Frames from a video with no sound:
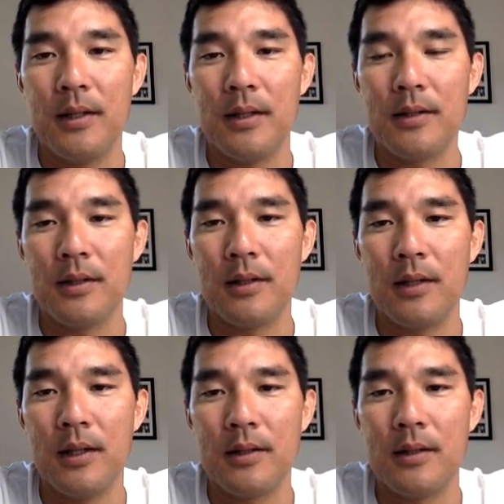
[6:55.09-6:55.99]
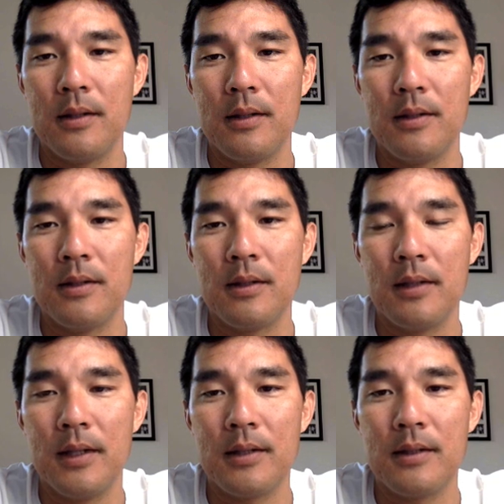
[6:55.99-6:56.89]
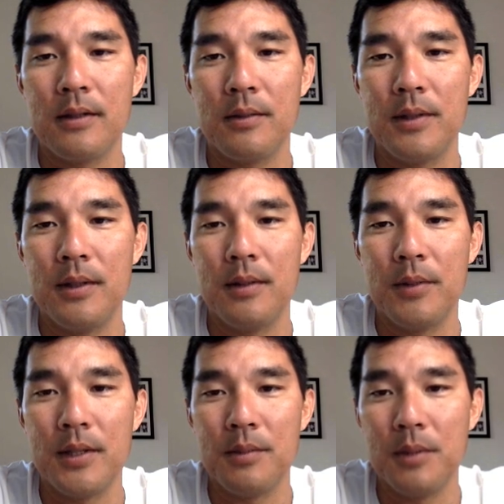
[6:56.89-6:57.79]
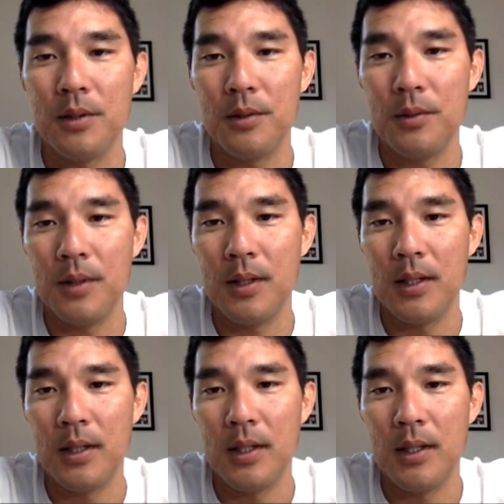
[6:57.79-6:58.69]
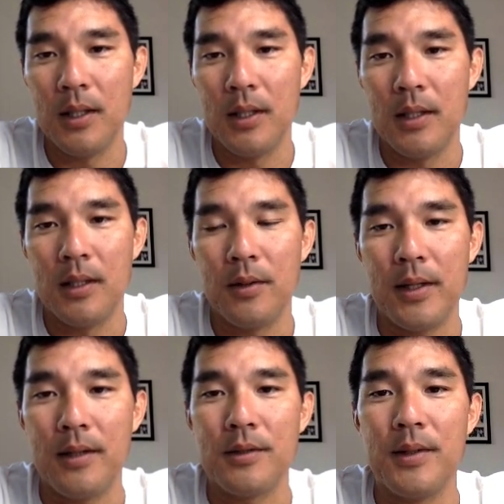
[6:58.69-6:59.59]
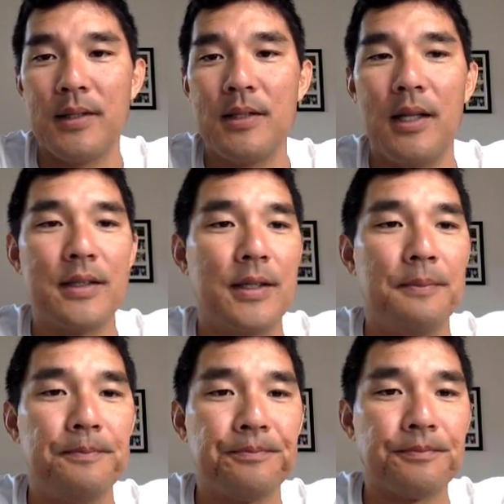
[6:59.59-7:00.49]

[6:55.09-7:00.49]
That's unclicked, this is clicked when, it's blue. Okay, so that's selected.